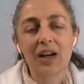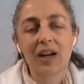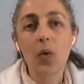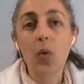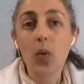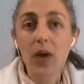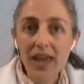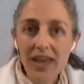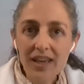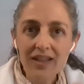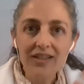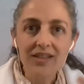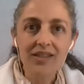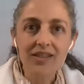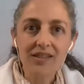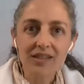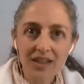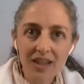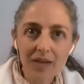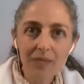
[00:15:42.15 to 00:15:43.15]

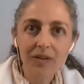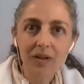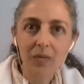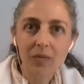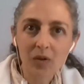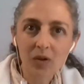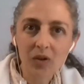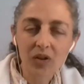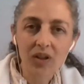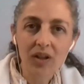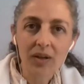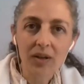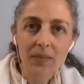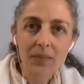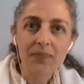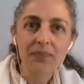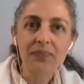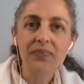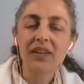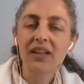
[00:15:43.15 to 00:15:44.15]
awakens even more
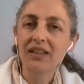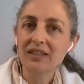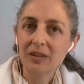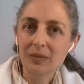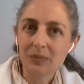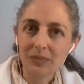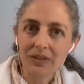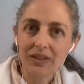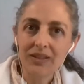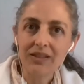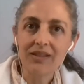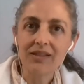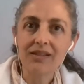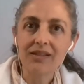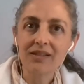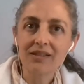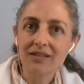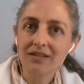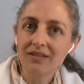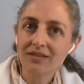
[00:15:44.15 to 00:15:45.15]
the
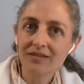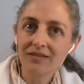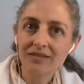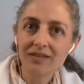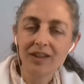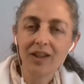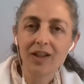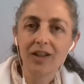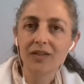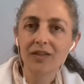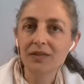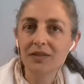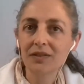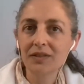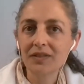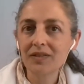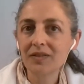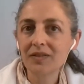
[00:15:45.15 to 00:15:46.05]
peace, love,